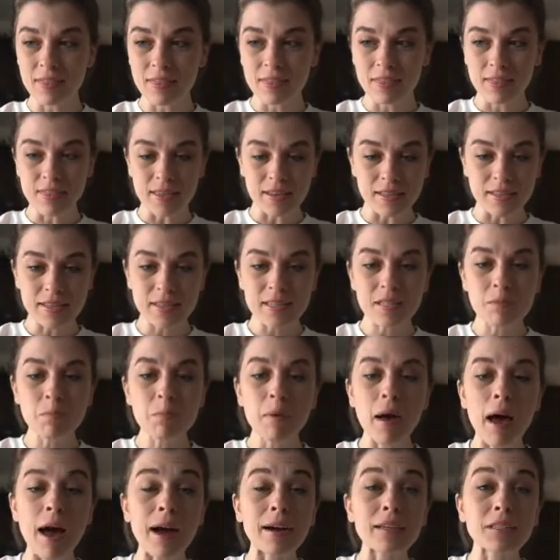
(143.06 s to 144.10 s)
This is
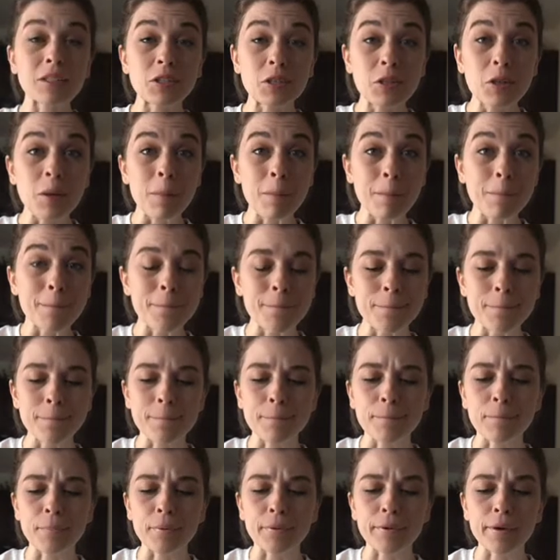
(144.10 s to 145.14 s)
packed to the
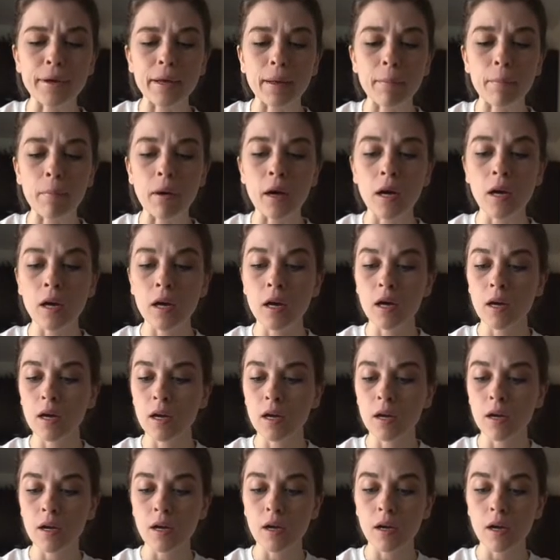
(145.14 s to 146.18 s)
brim.
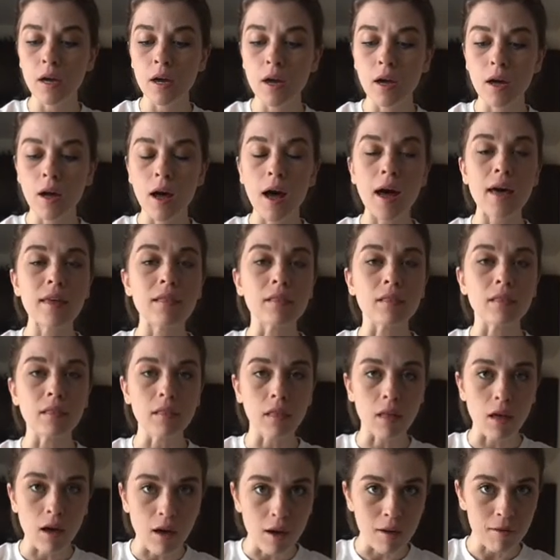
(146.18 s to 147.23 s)
I
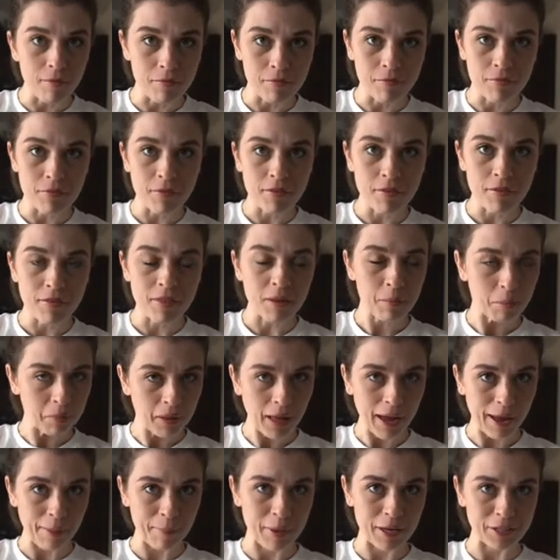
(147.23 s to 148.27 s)
love the
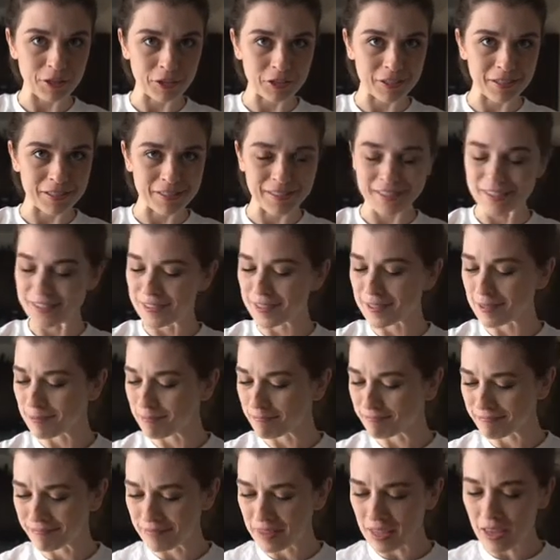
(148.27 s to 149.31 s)
Black Magic does this.
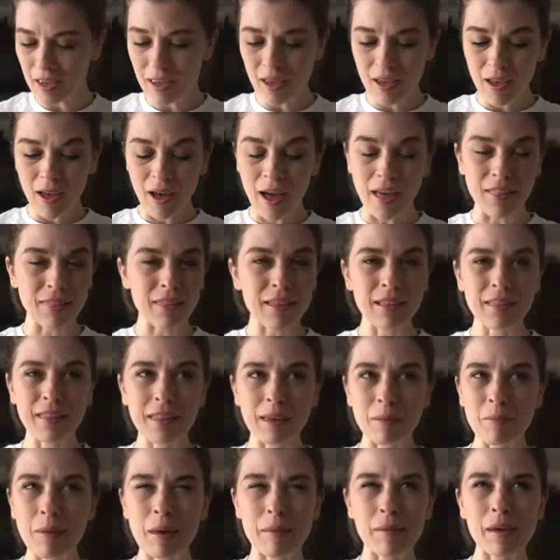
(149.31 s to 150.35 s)
I think
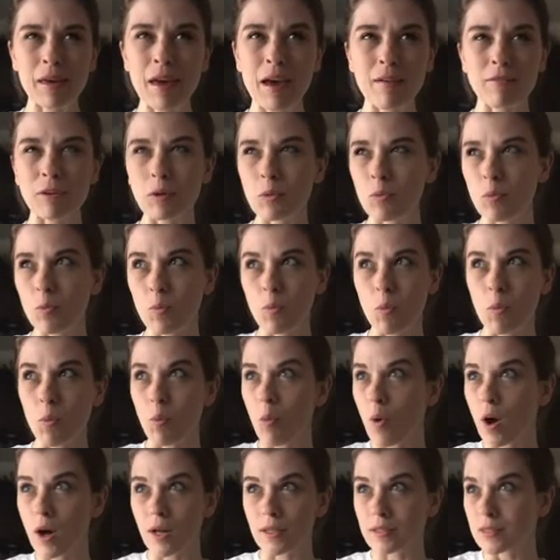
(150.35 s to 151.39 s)
like maybe every
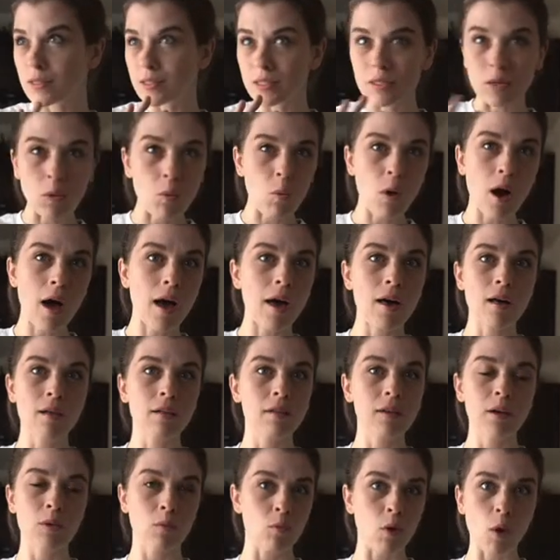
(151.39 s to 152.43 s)
once in a while
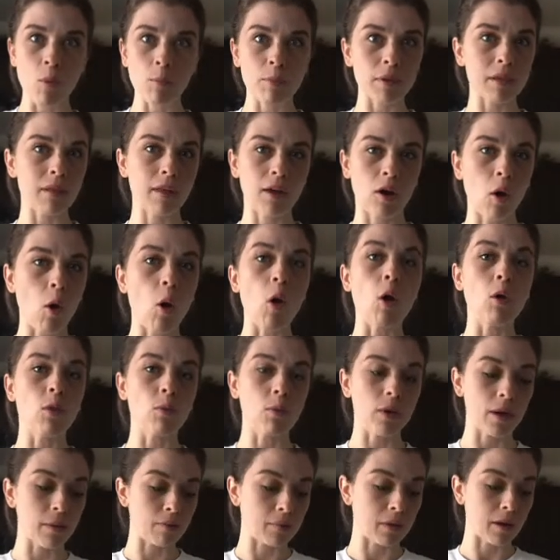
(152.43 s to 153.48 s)
it won't be like all the
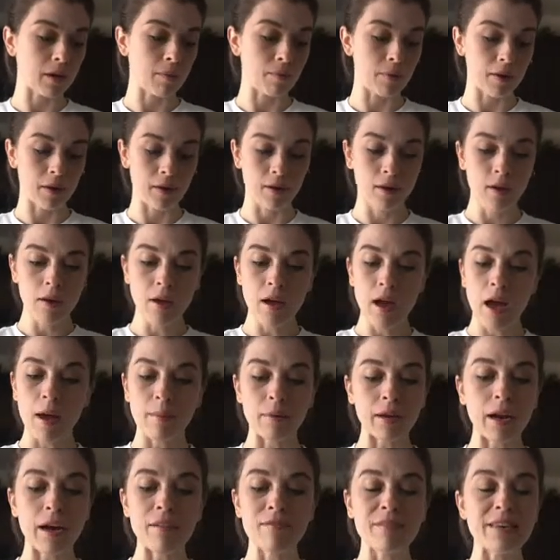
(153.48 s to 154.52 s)
way up there, but I
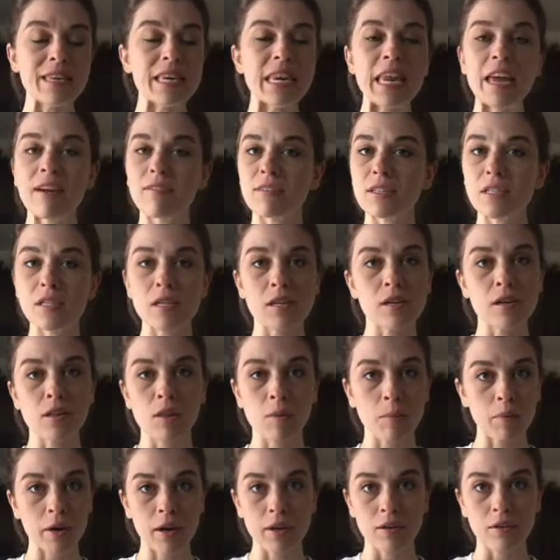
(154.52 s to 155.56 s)
mean, I've never seen
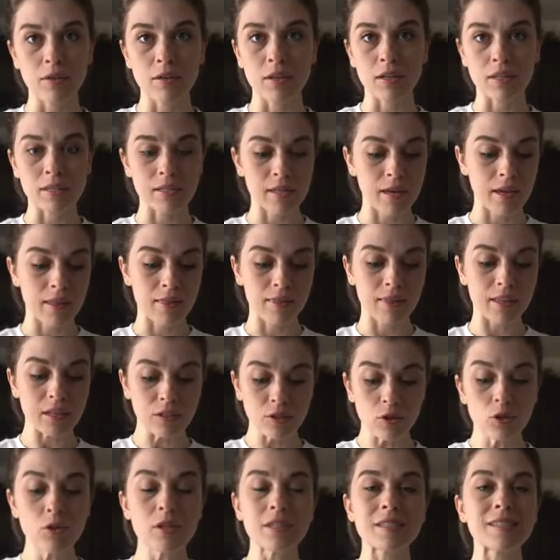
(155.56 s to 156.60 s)
another brand do this, and they
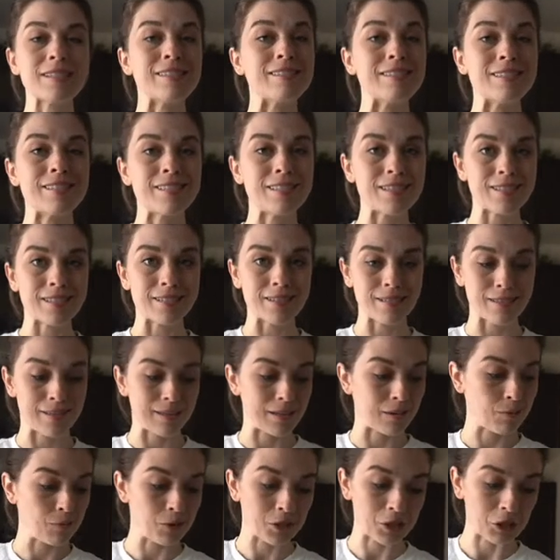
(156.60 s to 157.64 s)
do this
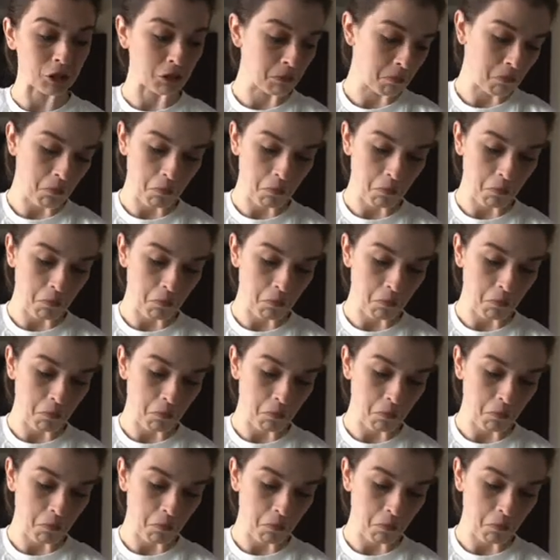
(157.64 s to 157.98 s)
consistently, which